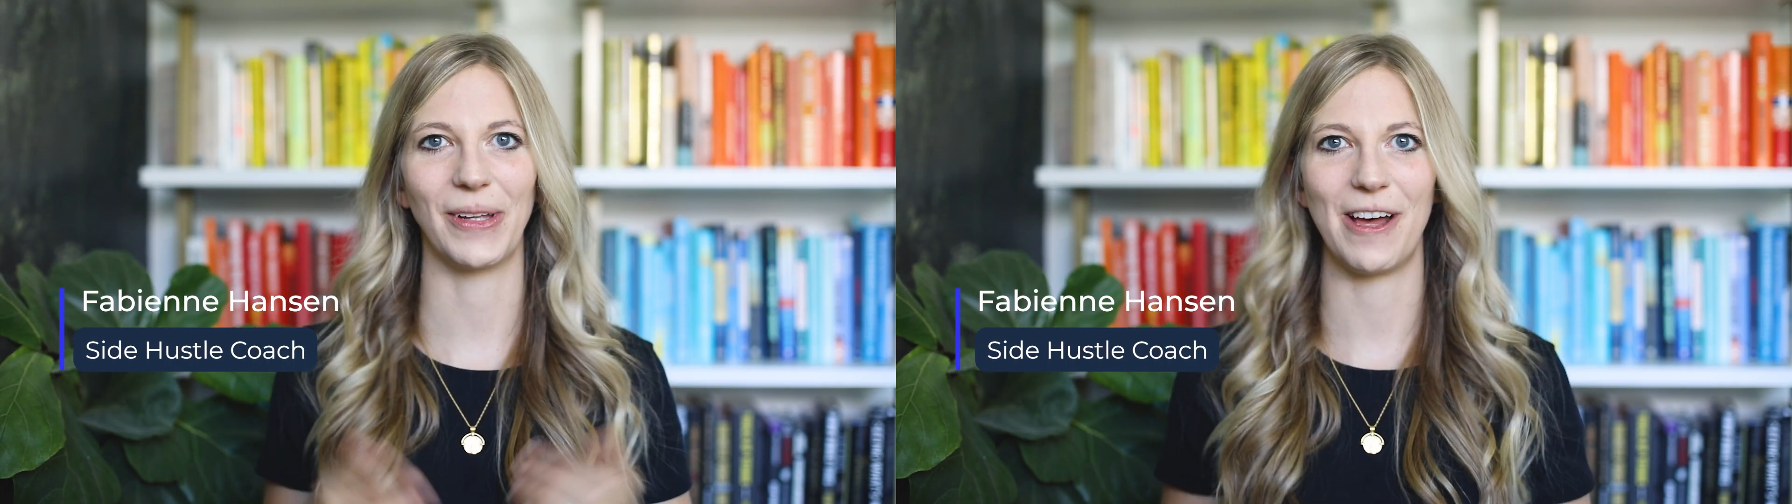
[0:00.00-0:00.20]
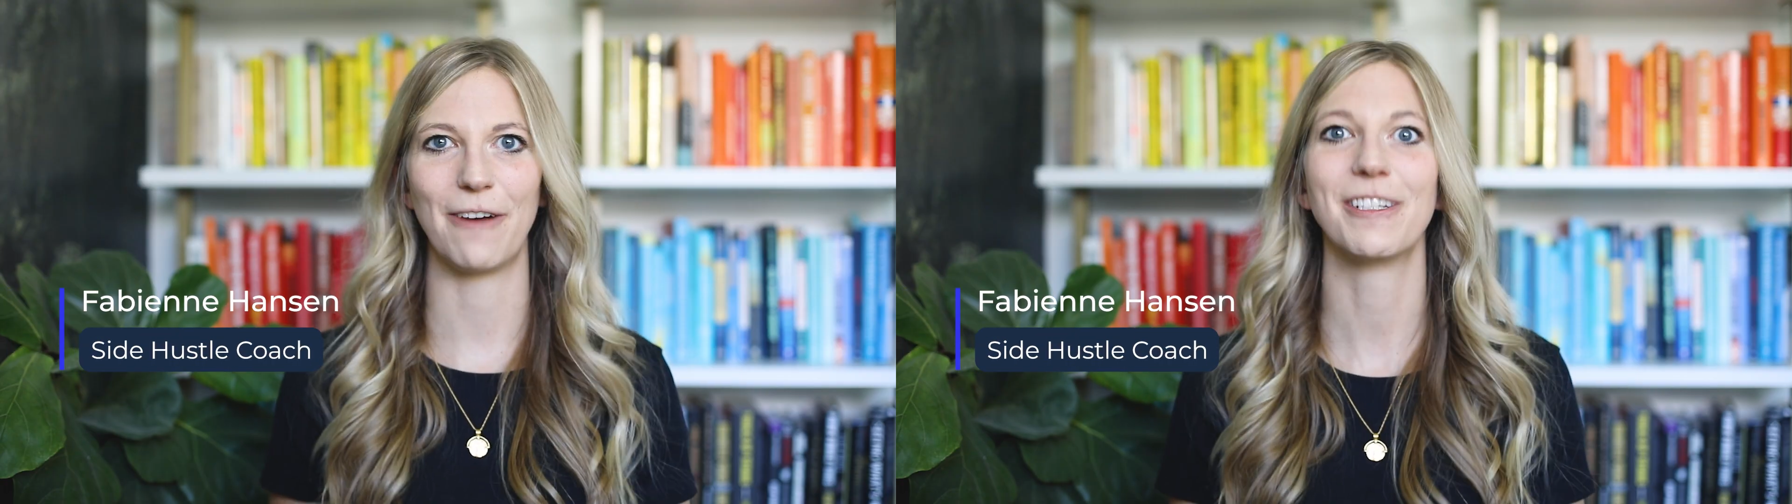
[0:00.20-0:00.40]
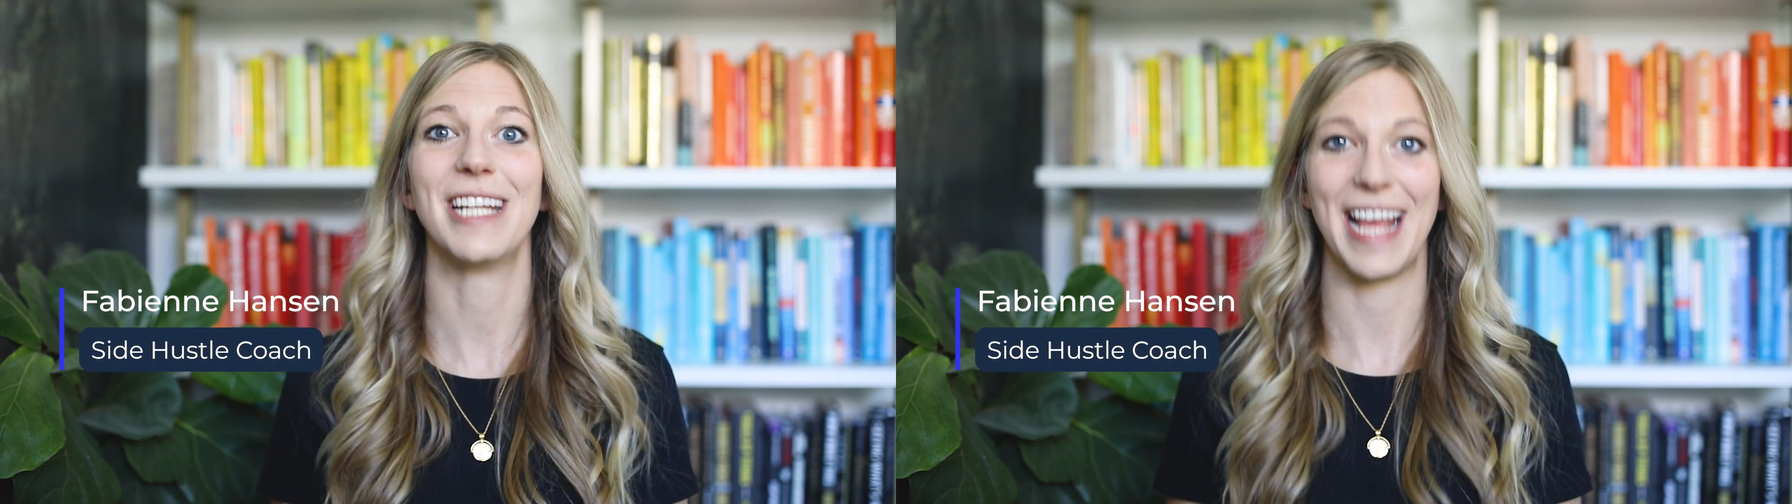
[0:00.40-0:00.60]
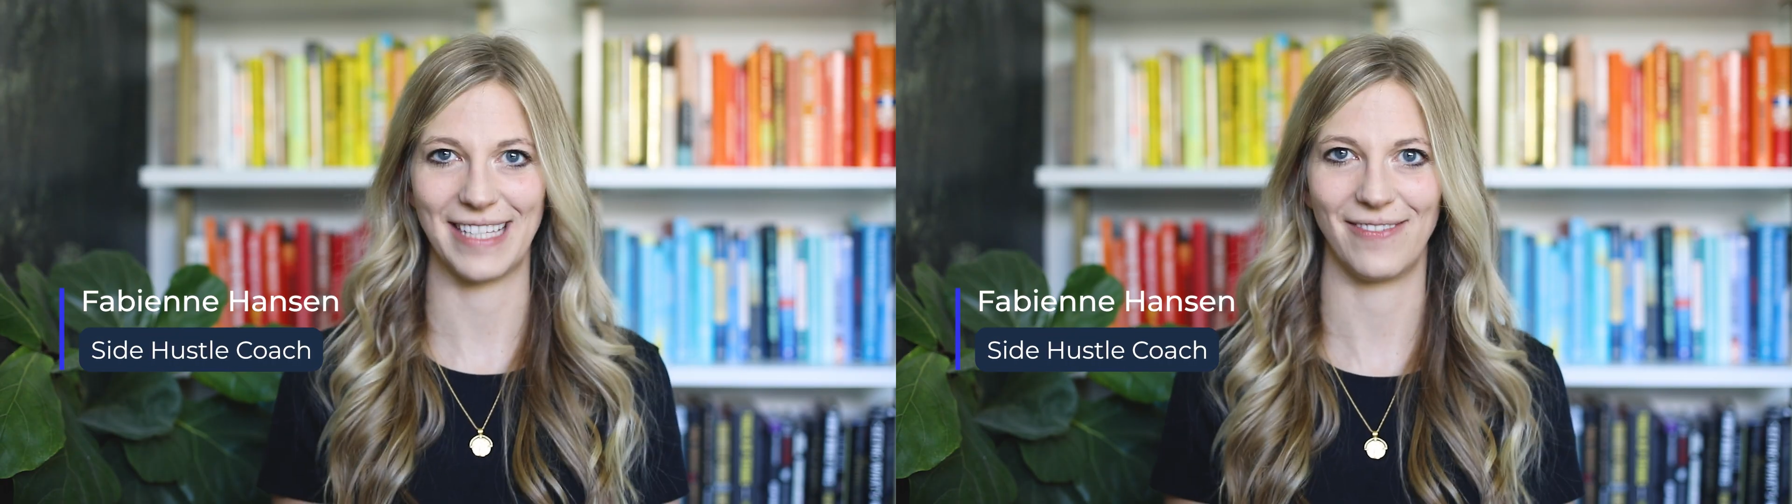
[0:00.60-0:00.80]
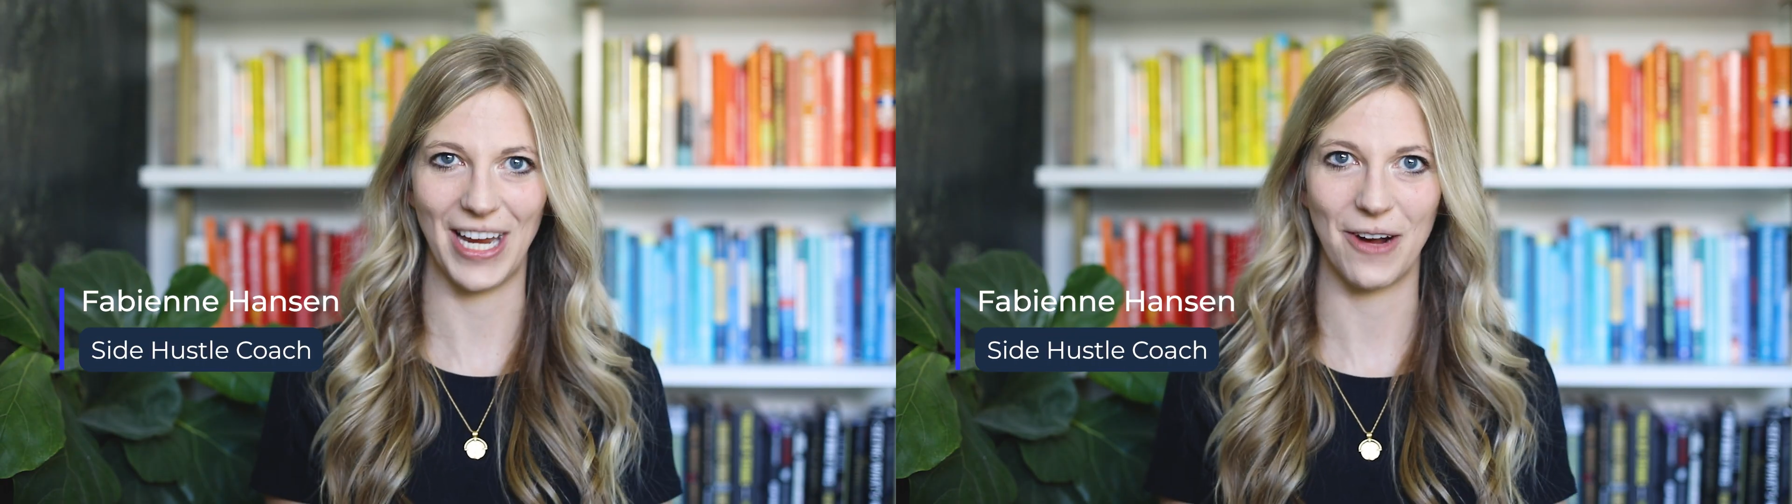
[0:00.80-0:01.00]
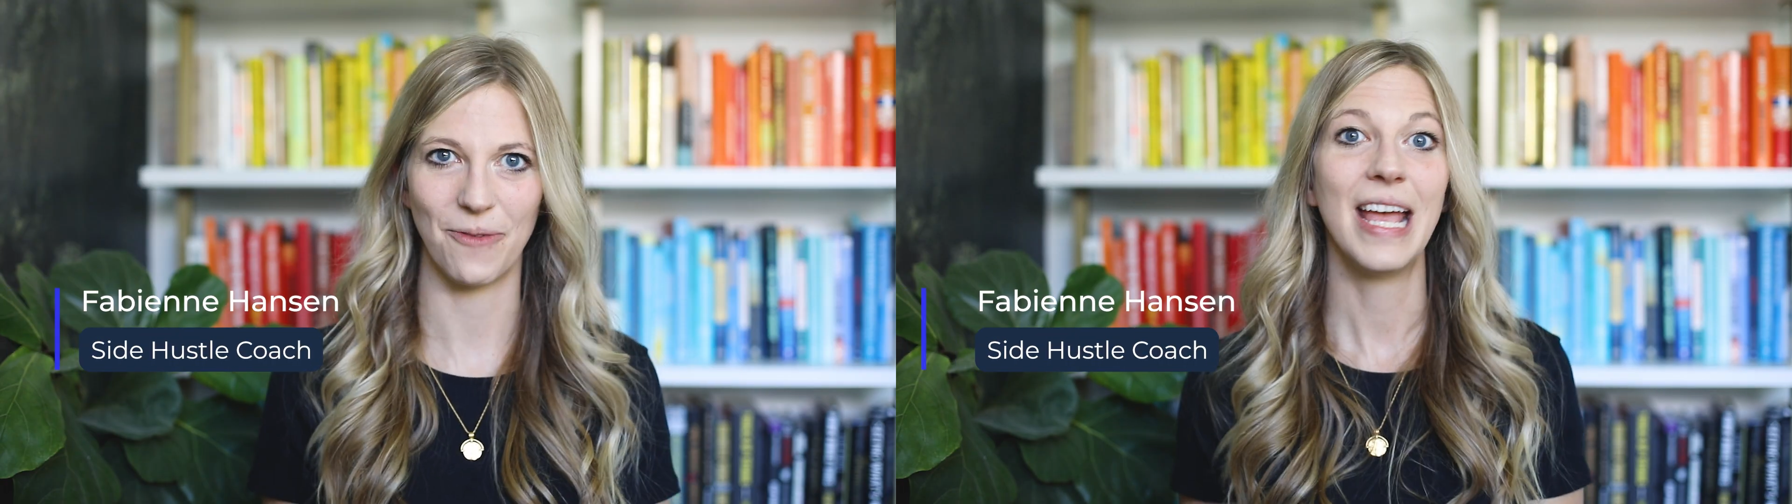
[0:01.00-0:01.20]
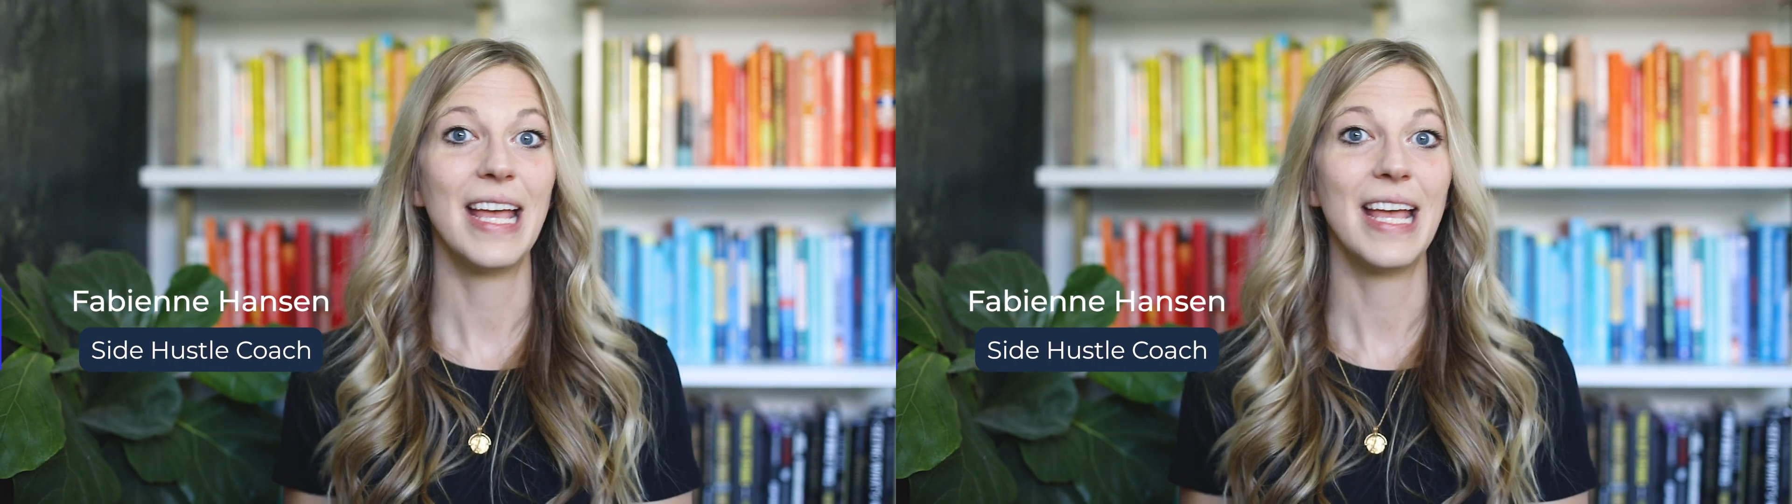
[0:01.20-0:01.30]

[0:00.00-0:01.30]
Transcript: love today's video.